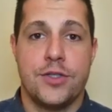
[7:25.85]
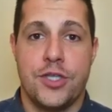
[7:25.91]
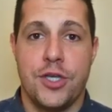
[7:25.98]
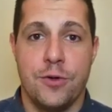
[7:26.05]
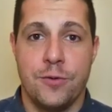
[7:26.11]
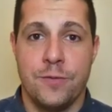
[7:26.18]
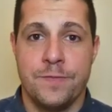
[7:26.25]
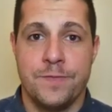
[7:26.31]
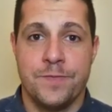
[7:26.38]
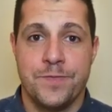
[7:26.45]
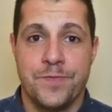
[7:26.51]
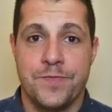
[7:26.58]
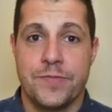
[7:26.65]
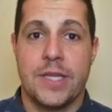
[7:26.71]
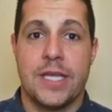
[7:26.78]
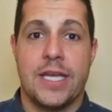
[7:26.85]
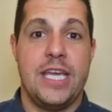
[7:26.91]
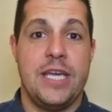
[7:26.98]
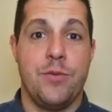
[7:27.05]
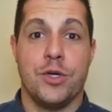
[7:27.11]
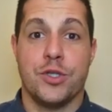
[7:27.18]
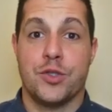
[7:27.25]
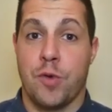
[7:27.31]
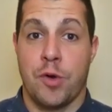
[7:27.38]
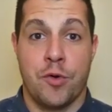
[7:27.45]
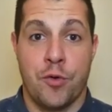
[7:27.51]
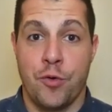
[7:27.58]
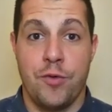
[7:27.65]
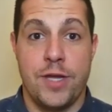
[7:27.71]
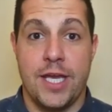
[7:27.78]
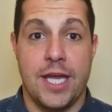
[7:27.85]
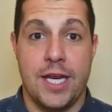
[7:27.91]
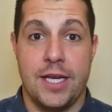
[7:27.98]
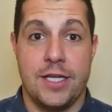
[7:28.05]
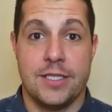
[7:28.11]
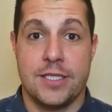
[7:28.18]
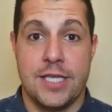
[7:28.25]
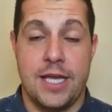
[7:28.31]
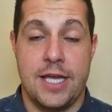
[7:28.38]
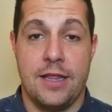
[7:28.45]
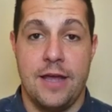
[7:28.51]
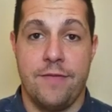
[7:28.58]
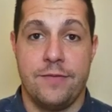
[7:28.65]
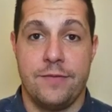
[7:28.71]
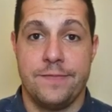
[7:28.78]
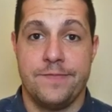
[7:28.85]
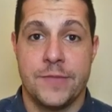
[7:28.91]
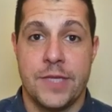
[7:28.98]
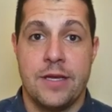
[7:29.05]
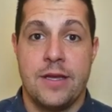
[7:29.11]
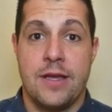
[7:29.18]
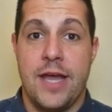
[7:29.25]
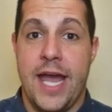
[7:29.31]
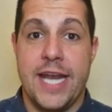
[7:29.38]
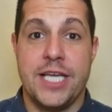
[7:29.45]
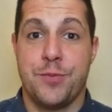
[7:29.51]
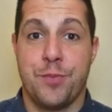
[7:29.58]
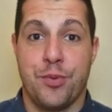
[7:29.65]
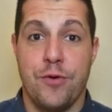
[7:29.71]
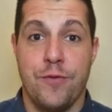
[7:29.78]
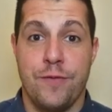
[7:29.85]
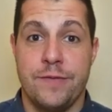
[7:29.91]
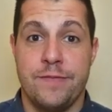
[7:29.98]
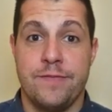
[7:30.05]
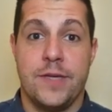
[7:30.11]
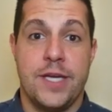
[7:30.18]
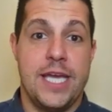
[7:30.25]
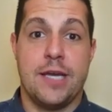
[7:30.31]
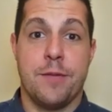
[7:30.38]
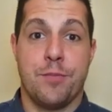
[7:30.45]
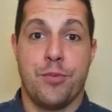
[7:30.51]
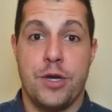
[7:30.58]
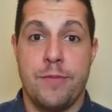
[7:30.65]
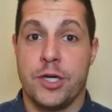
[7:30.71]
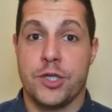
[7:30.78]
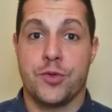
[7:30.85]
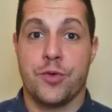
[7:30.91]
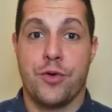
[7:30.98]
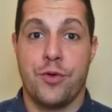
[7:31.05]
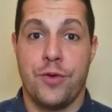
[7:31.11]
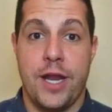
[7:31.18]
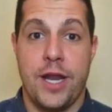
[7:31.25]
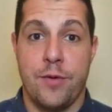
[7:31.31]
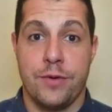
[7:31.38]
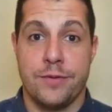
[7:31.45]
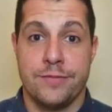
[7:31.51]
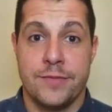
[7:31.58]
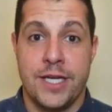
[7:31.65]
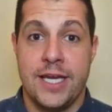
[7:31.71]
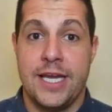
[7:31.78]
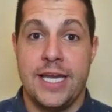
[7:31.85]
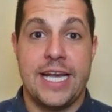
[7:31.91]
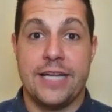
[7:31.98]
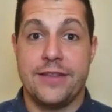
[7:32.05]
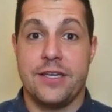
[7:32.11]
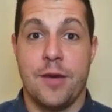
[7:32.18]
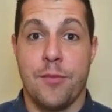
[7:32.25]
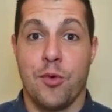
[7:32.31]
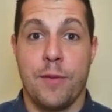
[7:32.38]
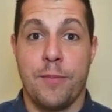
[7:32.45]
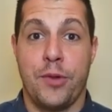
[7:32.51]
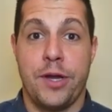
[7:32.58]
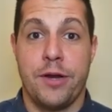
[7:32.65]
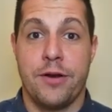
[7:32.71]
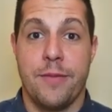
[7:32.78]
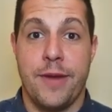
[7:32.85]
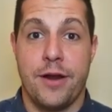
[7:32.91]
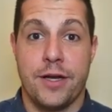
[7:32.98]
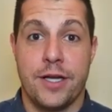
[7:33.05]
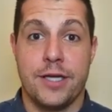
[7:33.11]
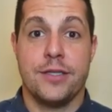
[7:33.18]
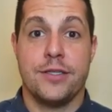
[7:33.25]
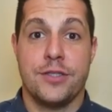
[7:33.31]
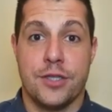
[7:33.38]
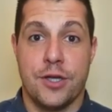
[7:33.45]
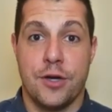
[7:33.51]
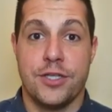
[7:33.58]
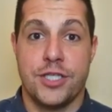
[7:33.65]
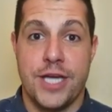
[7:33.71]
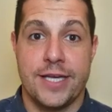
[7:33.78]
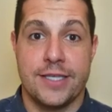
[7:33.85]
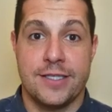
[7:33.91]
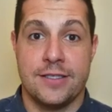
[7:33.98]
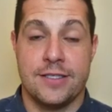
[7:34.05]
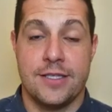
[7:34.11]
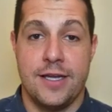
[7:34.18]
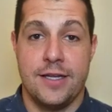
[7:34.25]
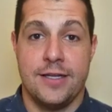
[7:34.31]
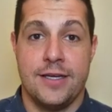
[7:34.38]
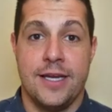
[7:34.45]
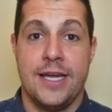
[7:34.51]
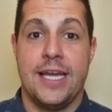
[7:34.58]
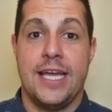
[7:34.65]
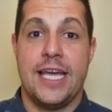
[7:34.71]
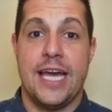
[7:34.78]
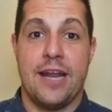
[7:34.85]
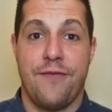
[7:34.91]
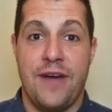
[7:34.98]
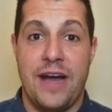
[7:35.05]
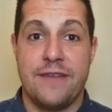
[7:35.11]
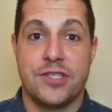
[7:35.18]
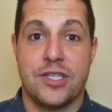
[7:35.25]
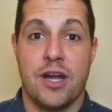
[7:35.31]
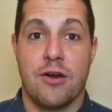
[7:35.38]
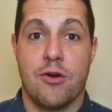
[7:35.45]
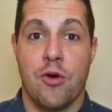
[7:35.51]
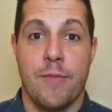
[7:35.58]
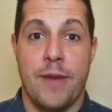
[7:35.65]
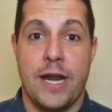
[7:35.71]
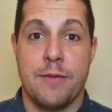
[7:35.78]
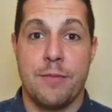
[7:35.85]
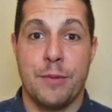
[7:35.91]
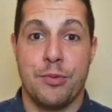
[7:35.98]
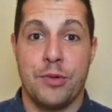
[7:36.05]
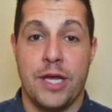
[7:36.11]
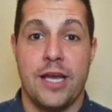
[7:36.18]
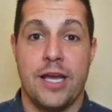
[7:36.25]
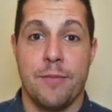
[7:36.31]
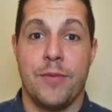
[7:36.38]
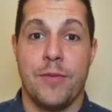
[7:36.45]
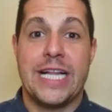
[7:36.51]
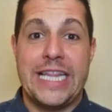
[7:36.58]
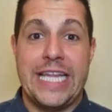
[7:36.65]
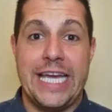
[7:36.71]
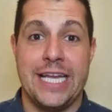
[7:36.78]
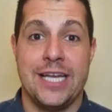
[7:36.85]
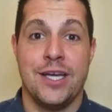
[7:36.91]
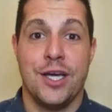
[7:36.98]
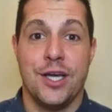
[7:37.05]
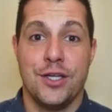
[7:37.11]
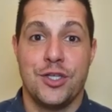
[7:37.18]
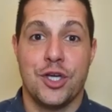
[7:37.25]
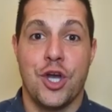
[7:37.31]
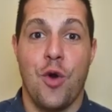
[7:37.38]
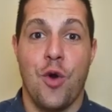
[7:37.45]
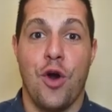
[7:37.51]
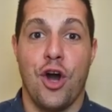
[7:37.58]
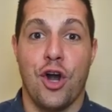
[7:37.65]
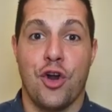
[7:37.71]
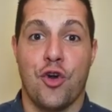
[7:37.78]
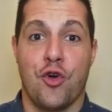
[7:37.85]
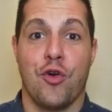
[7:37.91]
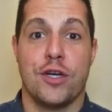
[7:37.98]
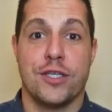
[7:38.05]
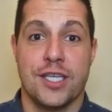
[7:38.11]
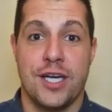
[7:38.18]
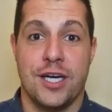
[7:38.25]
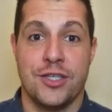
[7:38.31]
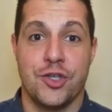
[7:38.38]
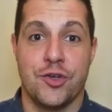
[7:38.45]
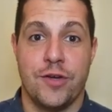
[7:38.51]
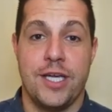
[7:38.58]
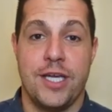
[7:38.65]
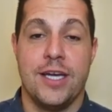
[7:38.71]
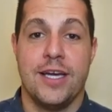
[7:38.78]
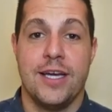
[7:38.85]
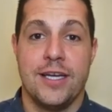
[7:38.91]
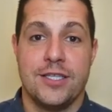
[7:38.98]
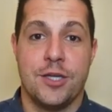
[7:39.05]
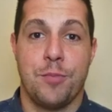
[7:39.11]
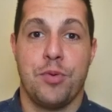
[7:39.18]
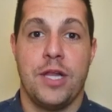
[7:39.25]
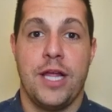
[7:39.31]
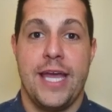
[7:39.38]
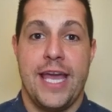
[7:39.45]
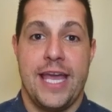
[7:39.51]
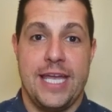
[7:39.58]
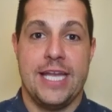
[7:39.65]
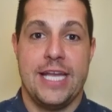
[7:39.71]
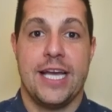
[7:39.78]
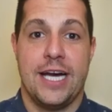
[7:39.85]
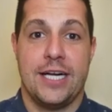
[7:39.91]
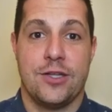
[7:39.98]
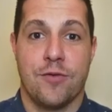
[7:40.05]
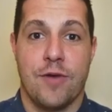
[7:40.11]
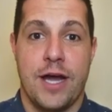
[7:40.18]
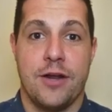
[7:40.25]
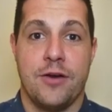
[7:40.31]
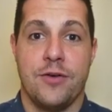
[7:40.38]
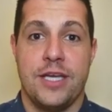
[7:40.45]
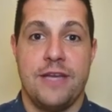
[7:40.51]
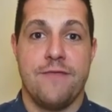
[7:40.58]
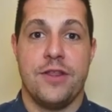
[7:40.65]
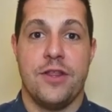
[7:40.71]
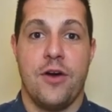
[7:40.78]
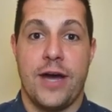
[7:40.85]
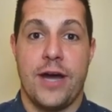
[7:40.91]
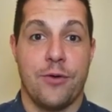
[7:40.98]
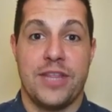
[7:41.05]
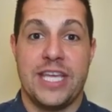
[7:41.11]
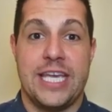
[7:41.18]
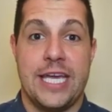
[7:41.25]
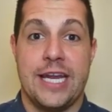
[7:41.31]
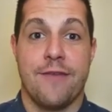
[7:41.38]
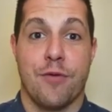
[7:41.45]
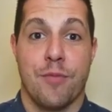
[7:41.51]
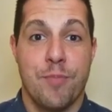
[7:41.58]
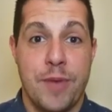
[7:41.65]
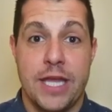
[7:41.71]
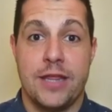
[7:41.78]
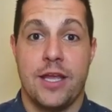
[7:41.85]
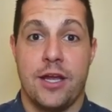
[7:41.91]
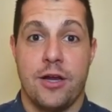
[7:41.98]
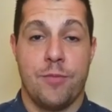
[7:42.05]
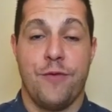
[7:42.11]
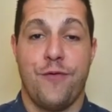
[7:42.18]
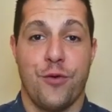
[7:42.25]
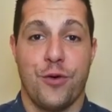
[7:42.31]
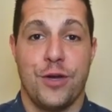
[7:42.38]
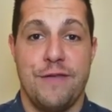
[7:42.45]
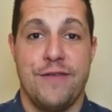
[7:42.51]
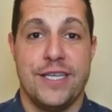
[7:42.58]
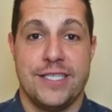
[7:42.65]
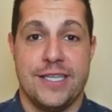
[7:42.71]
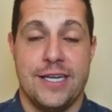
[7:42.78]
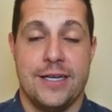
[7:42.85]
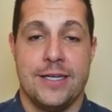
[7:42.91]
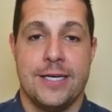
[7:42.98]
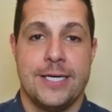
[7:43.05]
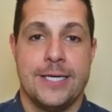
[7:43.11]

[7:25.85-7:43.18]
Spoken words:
Two, he was recruiting at an insane level. And he's proven he can pretty much recruit anyone. He got the number one player in America to go to Jackson State. He got a five-star Cormani McClain to go across country to play in Colorado, even though I don't think he had ever been there before he visited.